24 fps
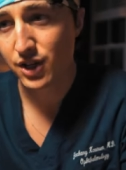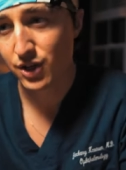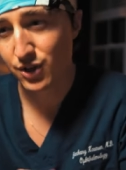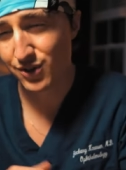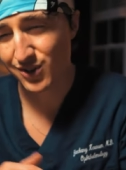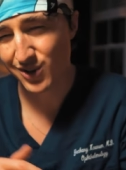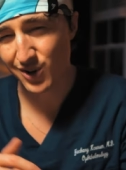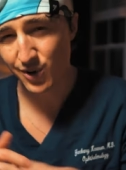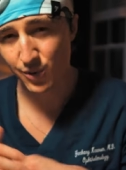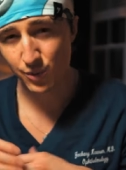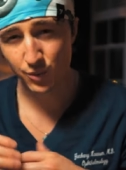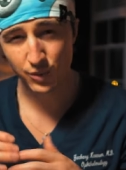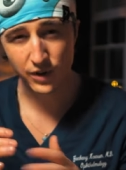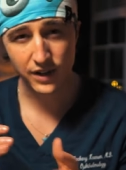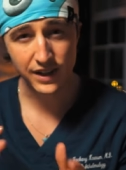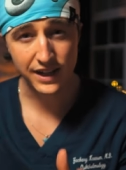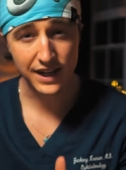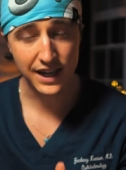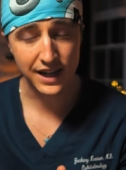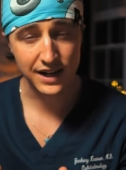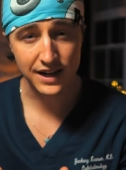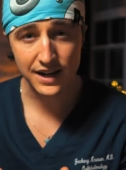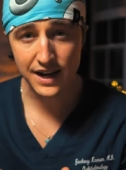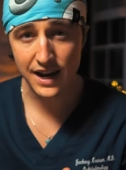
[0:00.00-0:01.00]
you know,
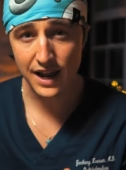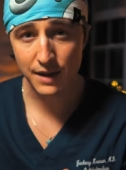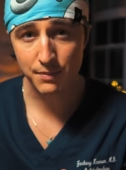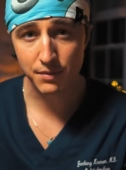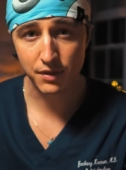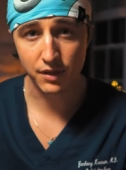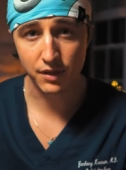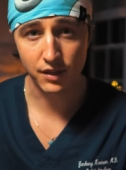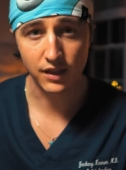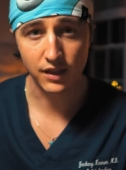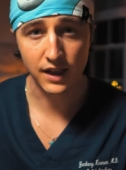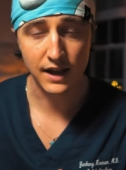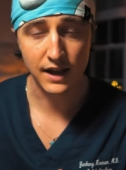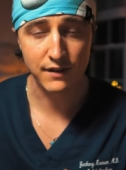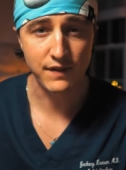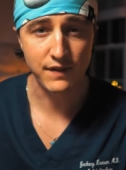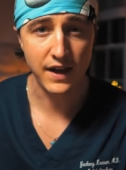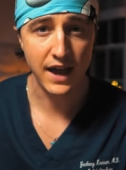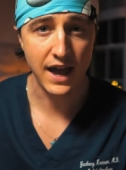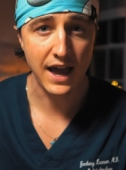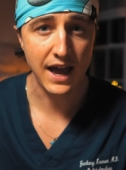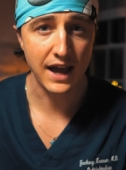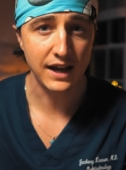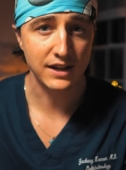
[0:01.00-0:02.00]
really in-depth life
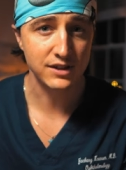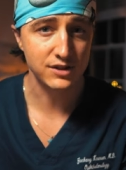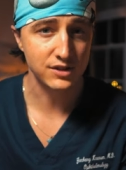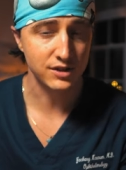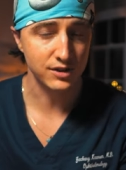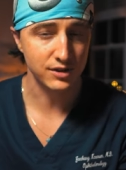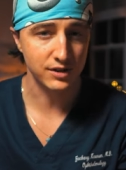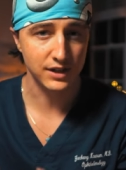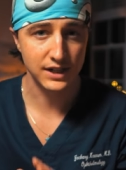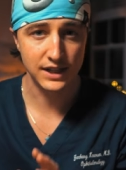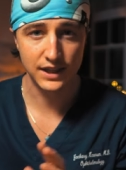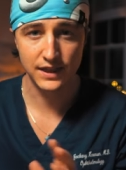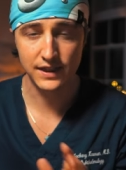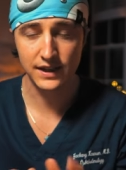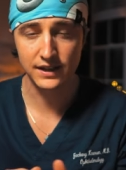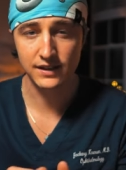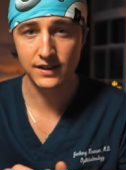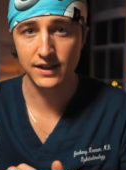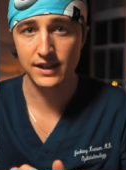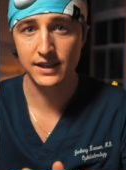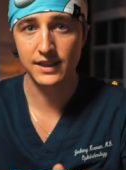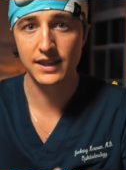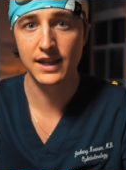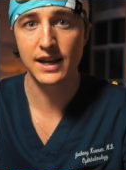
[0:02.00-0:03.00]
hacks or anything
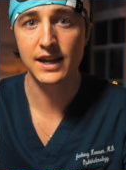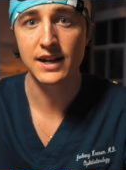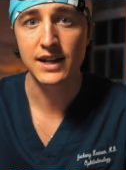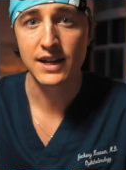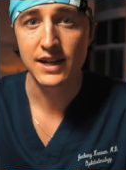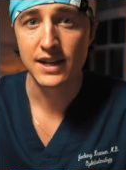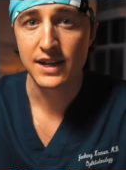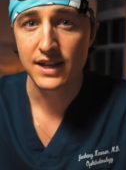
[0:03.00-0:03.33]
like that.